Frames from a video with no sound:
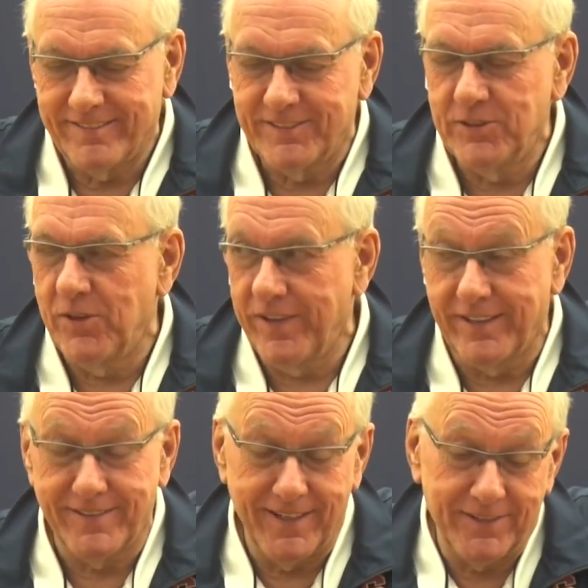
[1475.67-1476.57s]
You know
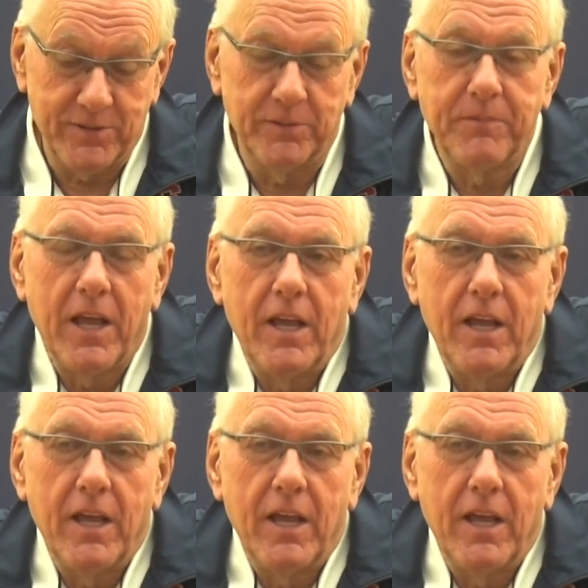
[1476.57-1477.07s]
that's not true.